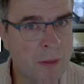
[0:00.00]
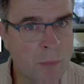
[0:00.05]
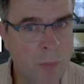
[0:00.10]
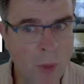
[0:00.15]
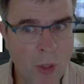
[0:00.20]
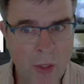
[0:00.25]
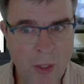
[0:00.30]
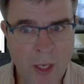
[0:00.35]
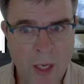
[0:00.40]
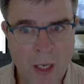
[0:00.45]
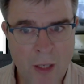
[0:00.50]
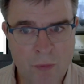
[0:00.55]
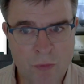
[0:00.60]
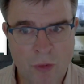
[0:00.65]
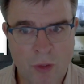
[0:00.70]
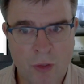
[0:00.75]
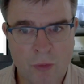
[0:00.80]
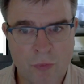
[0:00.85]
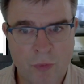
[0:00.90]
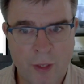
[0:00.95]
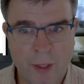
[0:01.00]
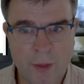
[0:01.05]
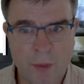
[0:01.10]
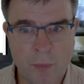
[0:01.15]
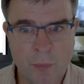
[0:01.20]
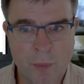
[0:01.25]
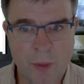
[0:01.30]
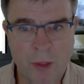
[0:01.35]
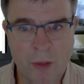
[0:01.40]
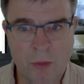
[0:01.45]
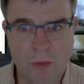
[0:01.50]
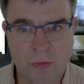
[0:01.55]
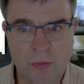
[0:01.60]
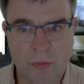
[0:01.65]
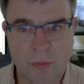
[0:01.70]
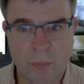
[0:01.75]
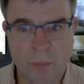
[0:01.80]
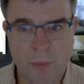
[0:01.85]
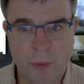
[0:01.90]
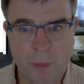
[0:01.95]
1/2 our final wealth
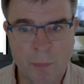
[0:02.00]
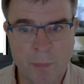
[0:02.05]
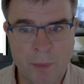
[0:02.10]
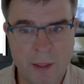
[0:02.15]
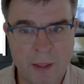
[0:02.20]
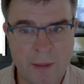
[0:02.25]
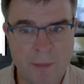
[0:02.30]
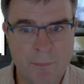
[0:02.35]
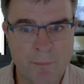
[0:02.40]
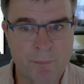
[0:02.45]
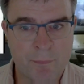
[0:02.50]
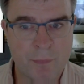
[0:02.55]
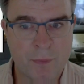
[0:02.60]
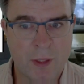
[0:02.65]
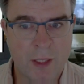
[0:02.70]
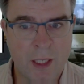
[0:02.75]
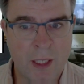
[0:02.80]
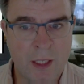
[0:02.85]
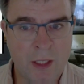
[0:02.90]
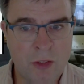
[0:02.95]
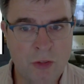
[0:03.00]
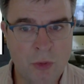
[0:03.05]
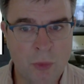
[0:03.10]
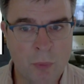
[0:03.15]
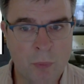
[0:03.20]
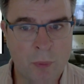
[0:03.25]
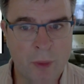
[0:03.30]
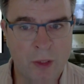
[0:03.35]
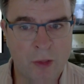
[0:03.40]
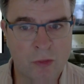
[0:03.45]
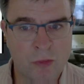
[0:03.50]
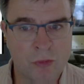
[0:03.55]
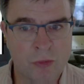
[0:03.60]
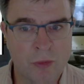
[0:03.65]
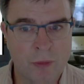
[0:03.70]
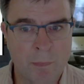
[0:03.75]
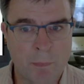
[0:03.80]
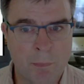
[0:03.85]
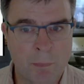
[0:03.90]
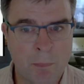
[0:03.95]
will be initial wealth
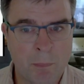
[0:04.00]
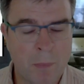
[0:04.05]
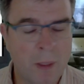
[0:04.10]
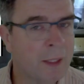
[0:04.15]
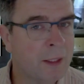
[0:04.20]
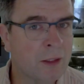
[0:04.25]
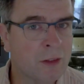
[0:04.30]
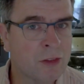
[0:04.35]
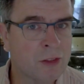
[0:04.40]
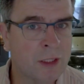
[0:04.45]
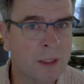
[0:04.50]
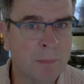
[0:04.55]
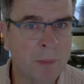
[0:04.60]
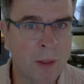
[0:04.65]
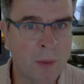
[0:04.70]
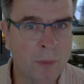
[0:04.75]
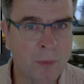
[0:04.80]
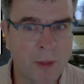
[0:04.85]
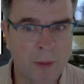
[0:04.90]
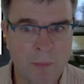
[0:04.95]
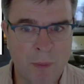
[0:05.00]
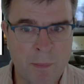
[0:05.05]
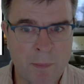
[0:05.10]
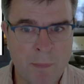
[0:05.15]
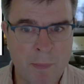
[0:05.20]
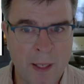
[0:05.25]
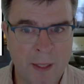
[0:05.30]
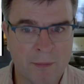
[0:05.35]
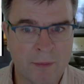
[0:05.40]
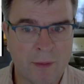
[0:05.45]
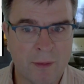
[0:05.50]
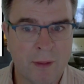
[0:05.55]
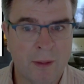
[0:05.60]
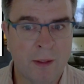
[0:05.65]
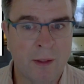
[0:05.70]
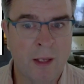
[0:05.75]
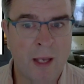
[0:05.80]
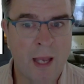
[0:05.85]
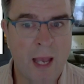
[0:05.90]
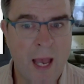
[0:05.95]
minus the amount that we bet,
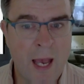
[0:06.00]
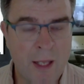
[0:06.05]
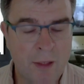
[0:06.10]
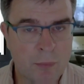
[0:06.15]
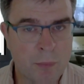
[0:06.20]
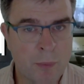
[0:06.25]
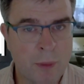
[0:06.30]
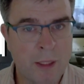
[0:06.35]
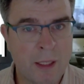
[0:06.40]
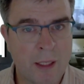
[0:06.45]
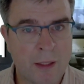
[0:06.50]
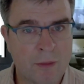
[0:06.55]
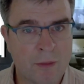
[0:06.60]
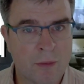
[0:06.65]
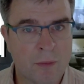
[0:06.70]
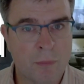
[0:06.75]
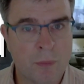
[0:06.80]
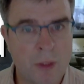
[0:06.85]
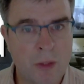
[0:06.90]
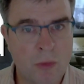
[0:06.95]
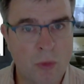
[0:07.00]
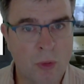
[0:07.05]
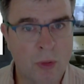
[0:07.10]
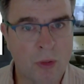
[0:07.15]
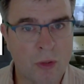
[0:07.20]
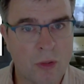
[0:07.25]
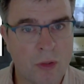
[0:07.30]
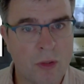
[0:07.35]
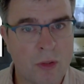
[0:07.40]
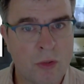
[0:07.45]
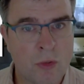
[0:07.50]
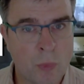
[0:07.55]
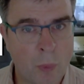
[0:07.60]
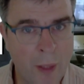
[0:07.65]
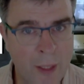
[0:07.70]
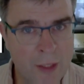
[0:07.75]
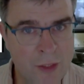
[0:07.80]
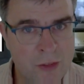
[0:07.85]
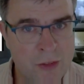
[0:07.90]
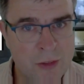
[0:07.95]
and we get returned
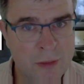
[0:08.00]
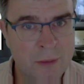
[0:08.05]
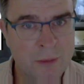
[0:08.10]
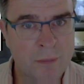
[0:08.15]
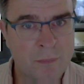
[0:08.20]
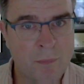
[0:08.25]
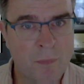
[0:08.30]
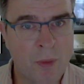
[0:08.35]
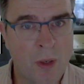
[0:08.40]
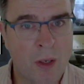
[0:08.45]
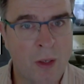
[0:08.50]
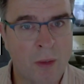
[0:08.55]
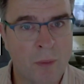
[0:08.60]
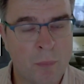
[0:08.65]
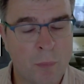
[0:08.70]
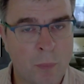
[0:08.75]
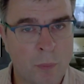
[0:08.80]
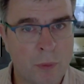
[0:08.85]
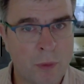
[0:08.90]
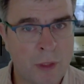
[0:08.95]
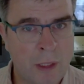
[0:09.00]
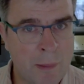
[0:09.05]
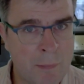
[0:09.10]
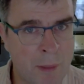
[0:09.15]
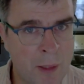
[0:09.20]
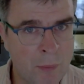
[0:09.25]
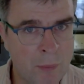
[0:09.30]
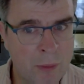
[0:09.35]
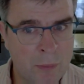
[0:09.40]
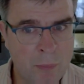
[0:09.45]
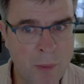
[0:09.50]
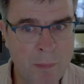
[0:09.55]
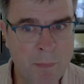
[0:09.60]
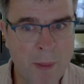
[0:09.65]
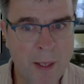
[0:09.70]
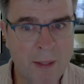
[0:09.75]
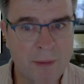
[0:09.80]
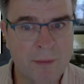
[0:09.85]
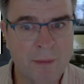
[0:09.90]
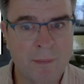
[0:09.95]
twice the amount that we
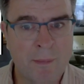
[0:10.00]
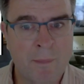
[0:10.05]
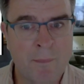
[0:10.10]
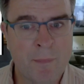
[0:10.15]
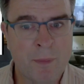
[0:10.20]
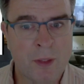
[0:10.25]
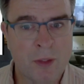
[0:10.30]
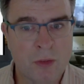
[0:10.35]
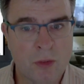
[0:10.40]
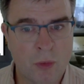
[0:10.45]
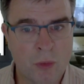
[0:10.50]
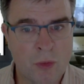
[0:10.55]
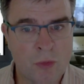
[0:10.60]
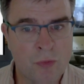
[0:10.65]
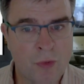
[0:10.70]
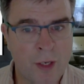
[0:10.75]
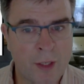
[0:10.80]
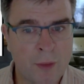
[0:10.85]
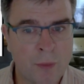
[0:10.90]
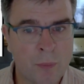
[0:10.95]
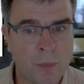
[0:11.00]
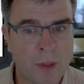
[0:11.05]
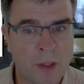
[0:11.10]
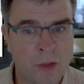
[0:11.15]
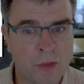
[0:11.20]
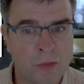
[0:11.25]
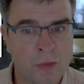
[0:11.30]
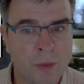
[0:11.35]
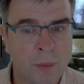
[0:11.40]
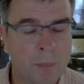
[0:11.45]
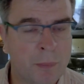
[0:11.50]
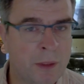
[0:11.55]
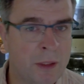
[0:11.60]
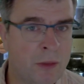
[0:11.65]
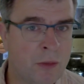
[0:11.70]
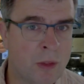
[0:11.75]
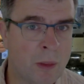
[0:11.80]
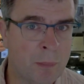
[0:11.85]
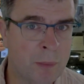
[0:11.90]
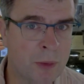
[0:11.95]
bet. So the final wealth will be
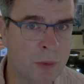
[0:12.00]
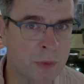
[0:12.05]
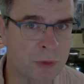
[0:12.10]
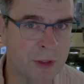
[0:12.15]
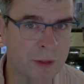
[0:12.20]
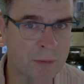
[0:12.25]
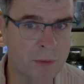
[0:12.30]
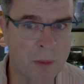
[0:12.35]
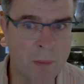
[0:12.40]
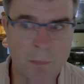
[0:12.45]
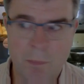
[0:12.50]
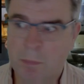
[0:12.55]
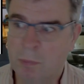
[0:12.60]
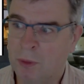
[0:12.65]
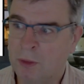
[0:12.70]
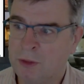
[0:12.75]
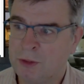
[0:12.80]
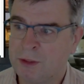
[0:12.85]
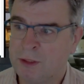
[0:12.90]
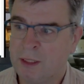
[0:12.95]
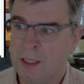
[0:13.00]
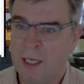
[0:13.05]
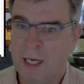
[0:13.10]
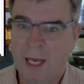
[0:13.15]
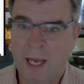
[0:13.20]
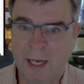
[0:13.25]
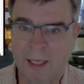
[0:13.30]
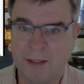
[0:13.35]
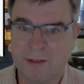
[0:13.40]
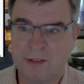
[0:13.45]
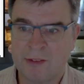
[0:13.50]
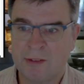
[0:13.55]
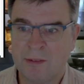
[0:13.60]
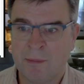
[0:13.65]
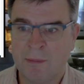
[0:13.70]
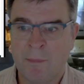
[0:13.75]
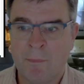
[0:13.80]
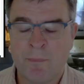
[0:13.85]
W0 plus X.